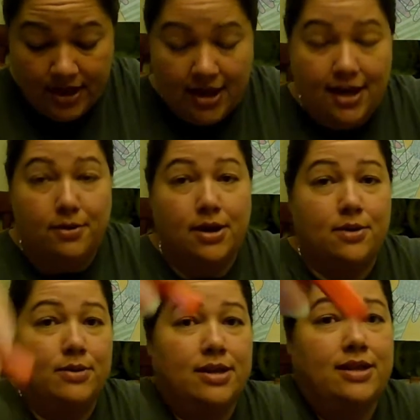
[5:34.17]
Here we go,
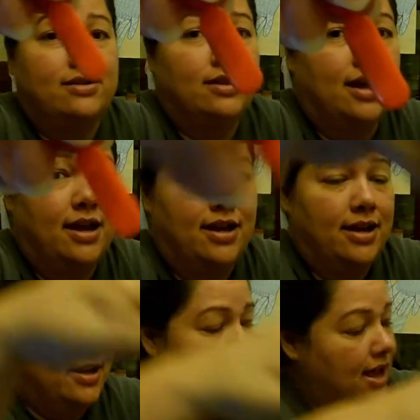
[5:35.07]
a little line and
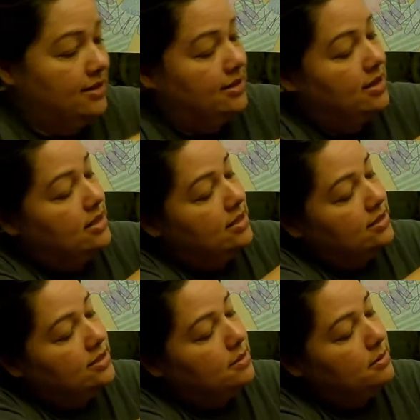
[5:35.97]
a dot. So
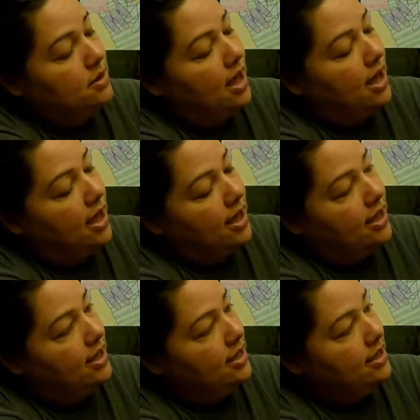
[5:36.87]
W-I,